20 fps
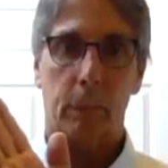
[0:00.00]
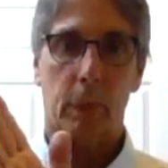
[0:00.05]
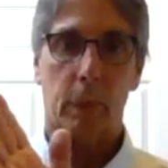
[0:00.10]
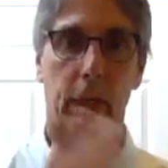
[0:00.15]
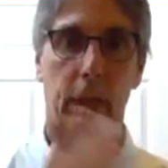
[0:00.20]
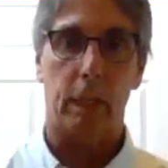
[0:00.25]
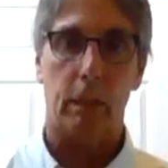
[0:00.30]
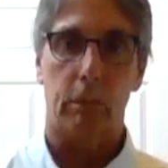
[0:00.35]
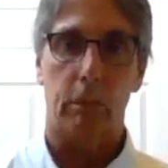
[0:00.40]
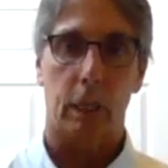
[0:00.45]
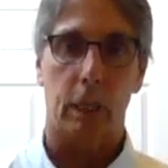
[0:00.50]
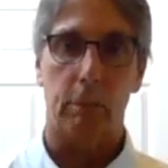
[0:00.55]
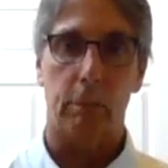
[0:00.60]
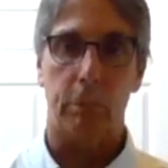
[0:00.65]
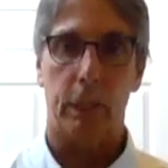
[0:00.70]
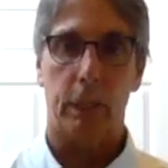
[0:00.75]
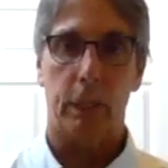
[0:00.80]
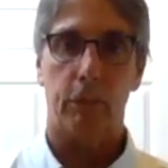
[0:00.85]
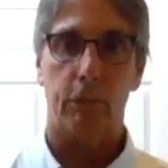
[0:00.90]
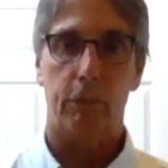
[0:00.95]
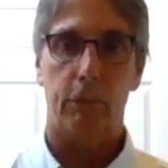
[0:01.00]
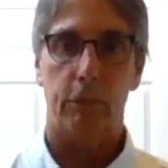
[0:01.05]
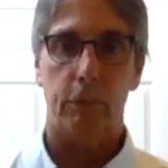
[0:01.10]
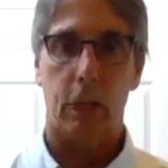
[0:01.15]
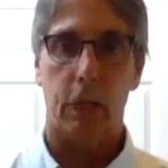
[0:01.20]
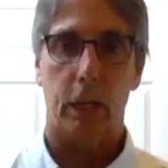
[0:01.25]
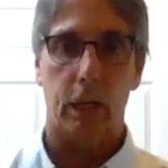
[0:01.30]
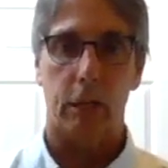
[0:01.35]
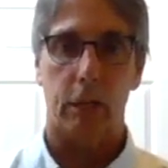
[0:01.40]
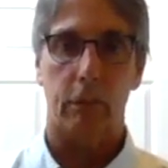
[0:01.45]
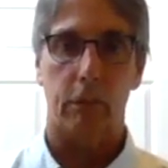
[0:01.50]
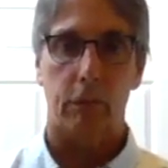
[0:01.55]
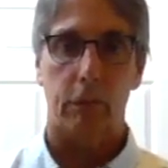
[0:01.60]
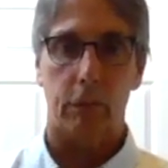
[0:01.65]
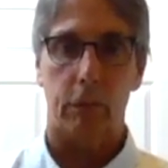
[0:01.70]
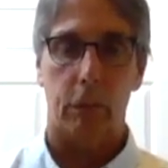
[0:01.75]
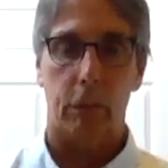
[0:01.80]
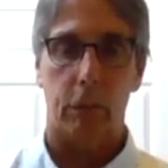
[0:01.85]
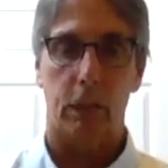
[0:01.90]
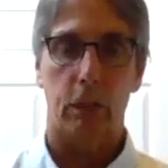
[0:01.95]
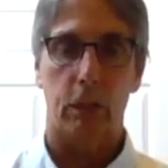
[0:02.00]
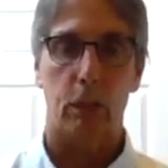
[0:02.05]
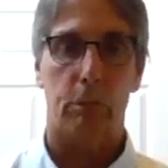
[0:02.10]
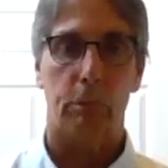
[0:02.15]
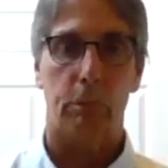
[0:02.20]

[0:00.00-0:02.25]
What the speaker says: Right? You want to be, lungs